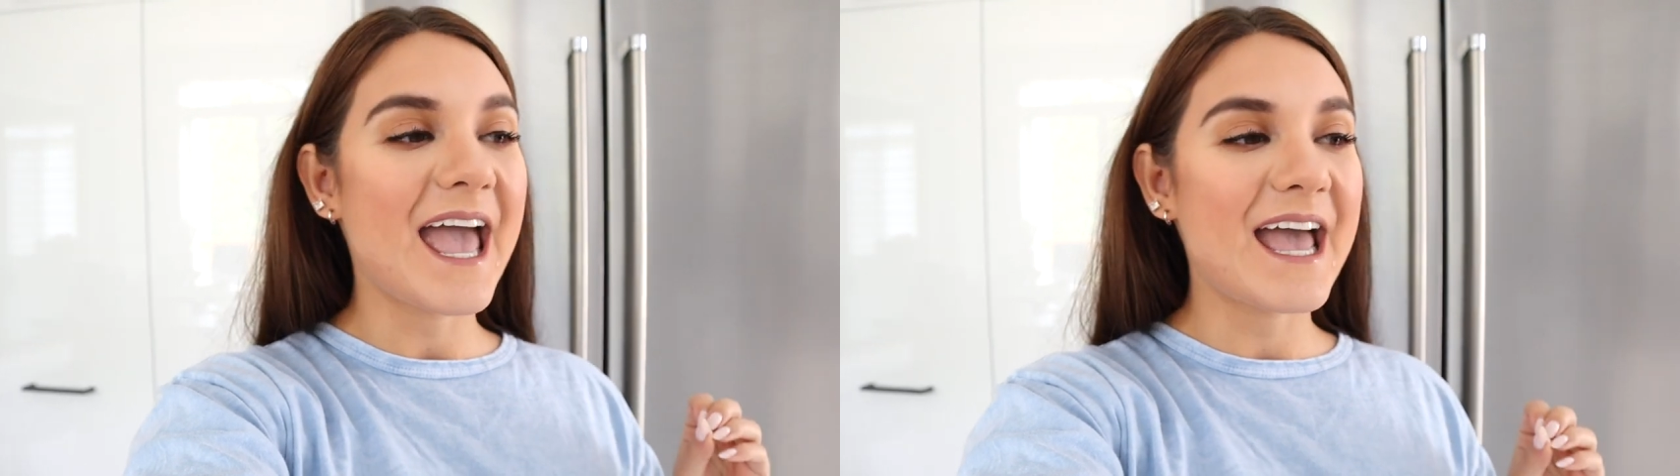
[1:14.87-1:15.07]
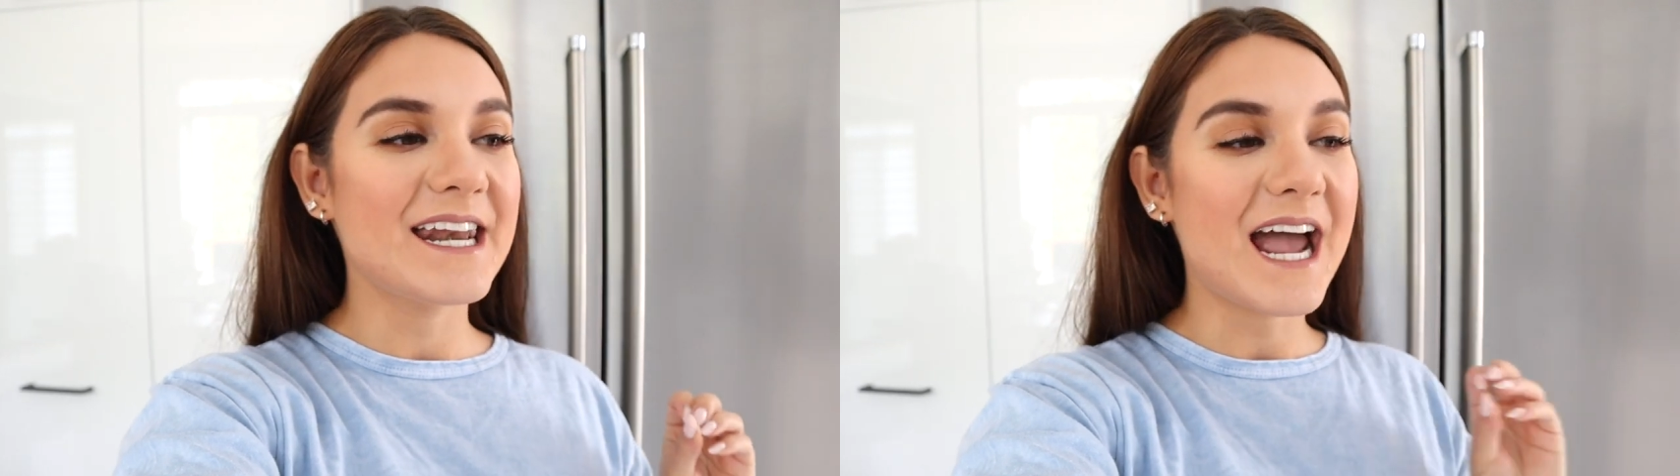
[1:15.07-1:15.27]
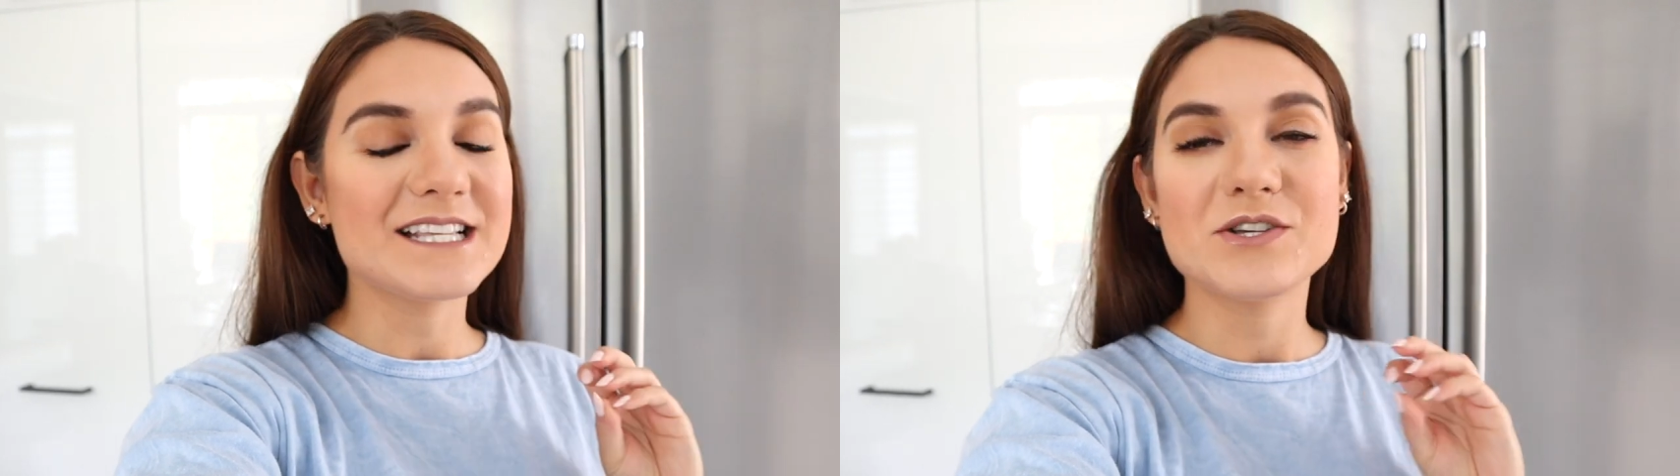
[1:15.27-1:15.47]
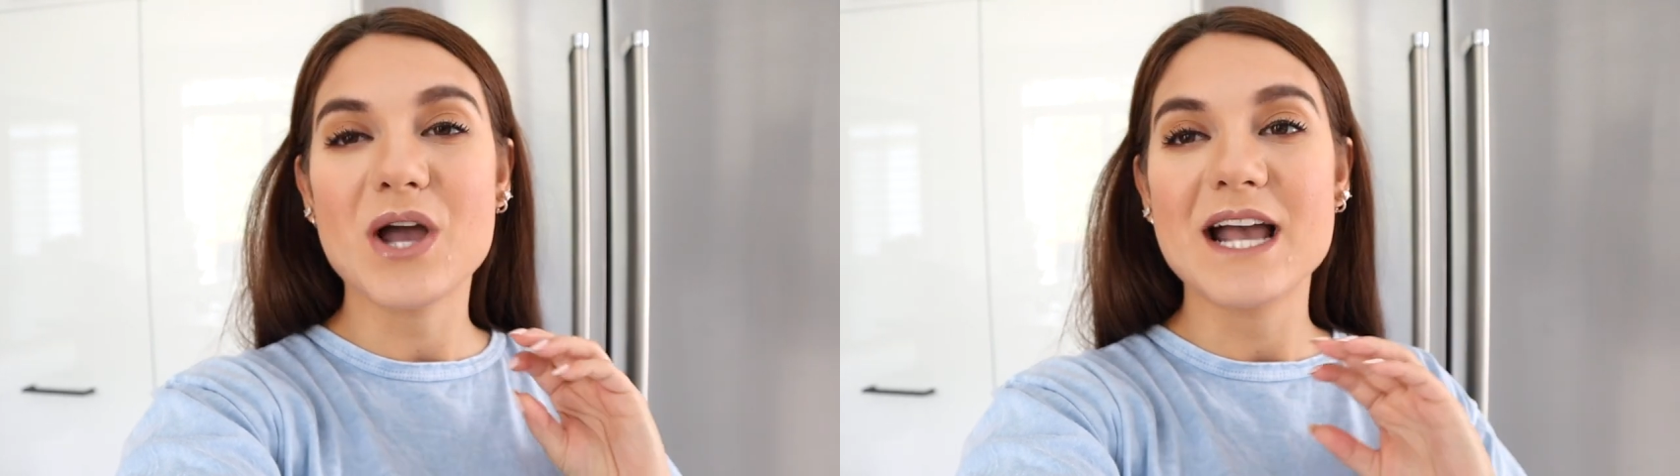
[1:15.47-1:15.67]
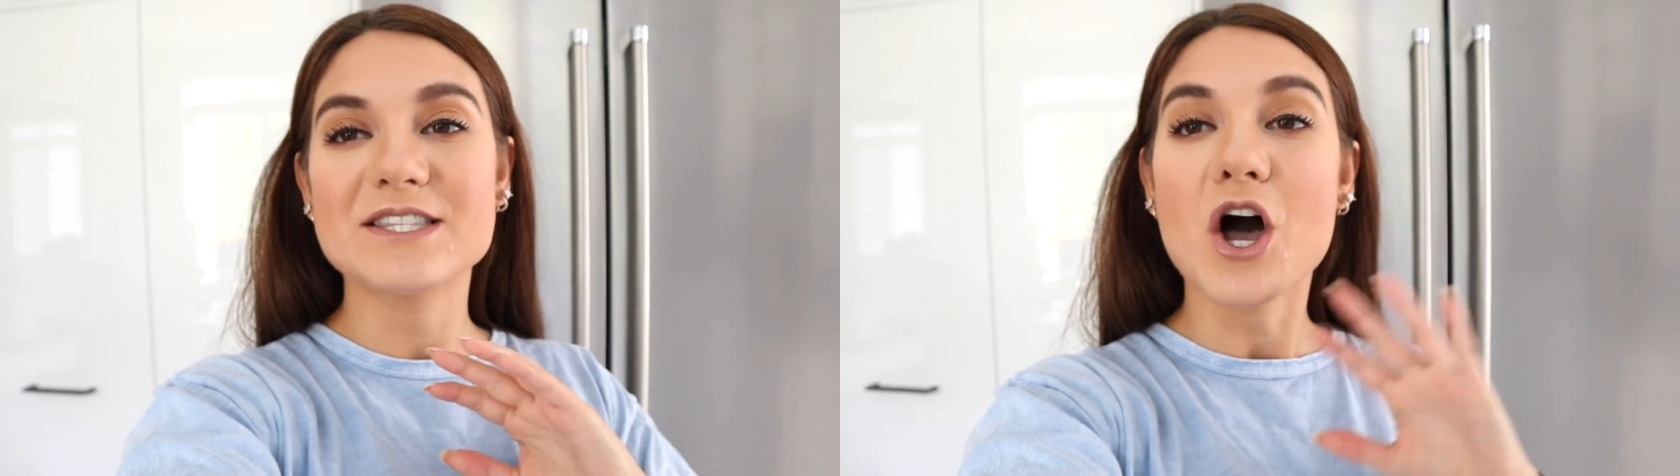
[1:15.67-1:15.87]
And as you
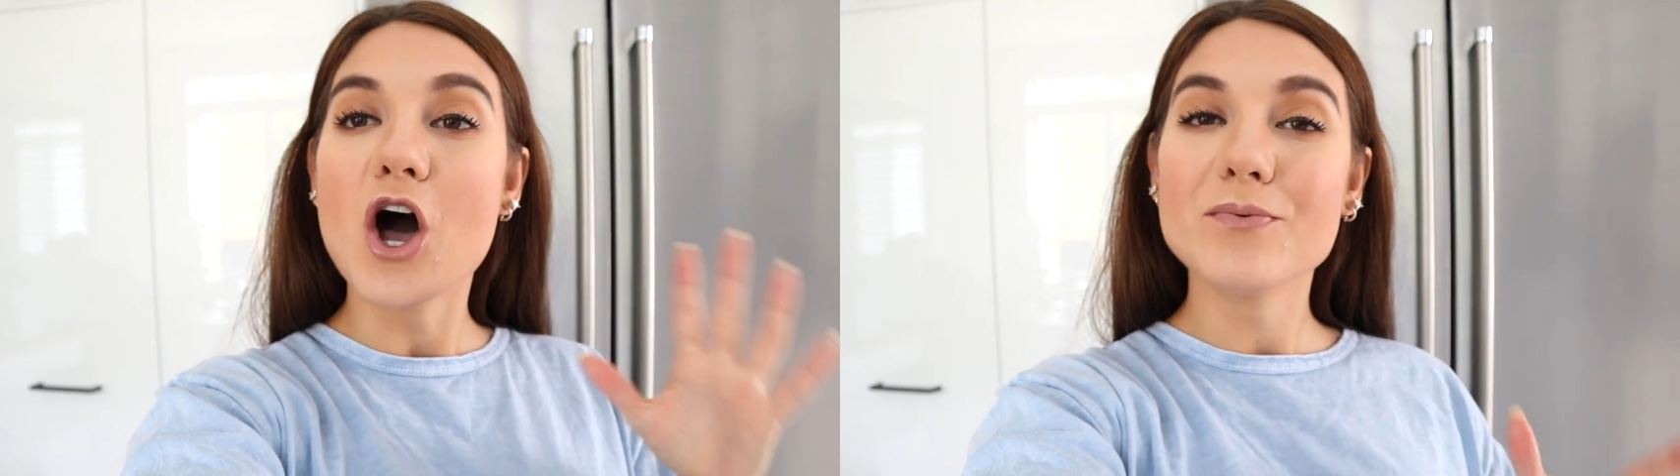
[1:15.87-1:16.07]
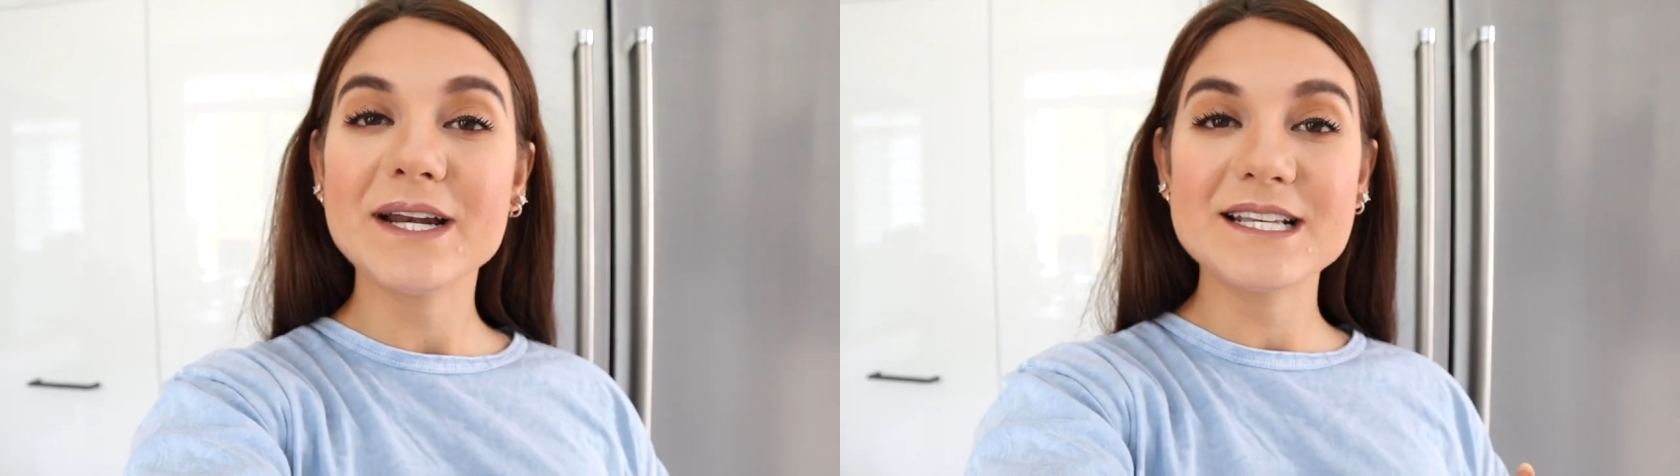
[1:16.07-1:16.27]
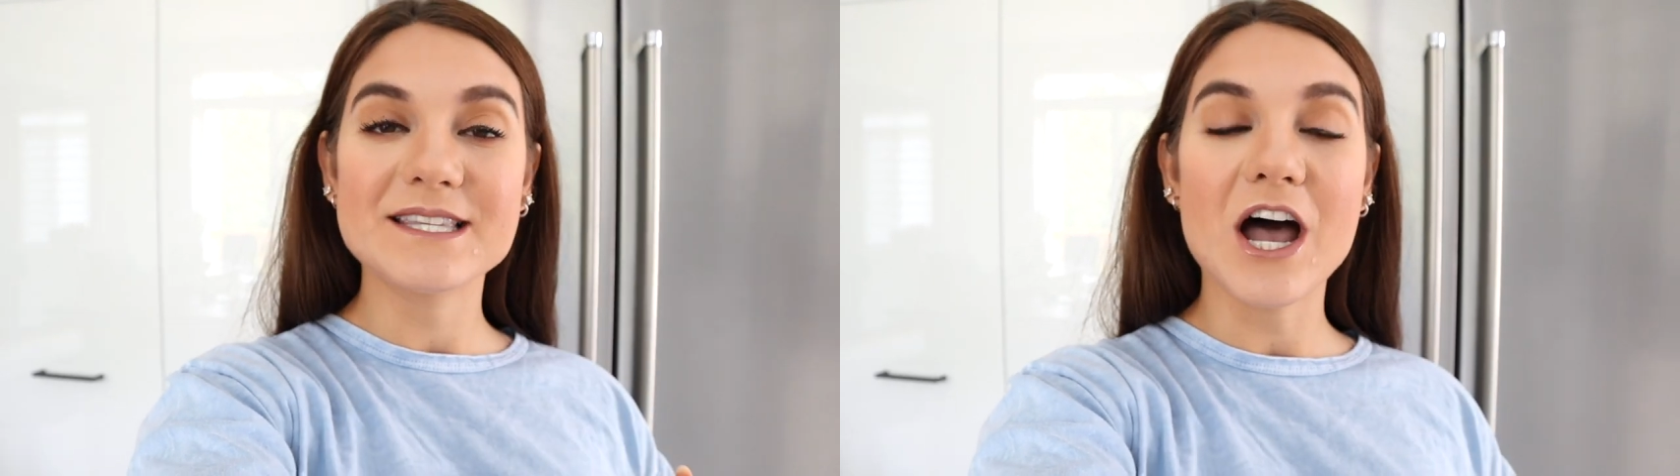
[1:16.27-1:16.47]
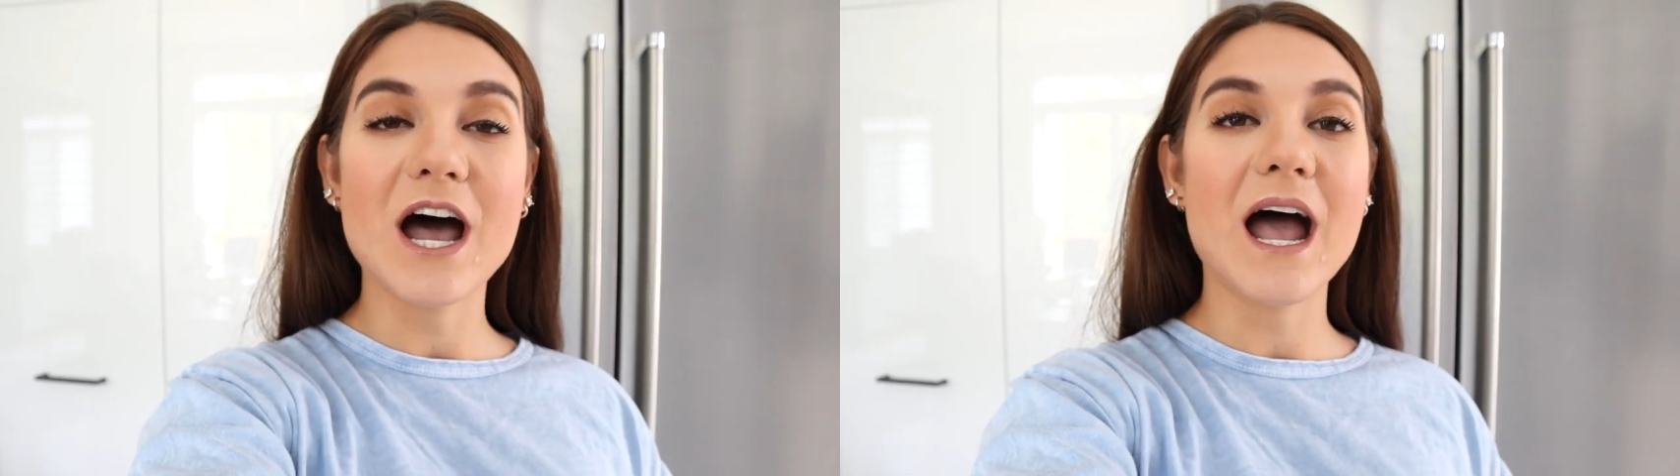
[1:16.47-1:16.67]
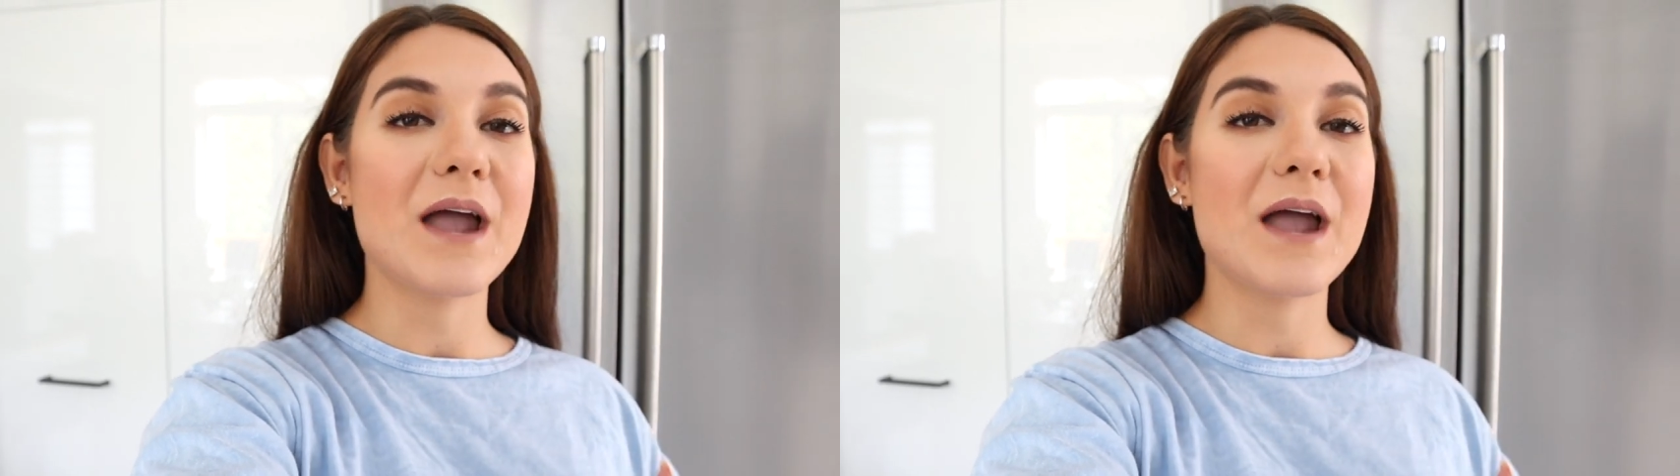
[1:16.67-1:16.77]
guys already saw,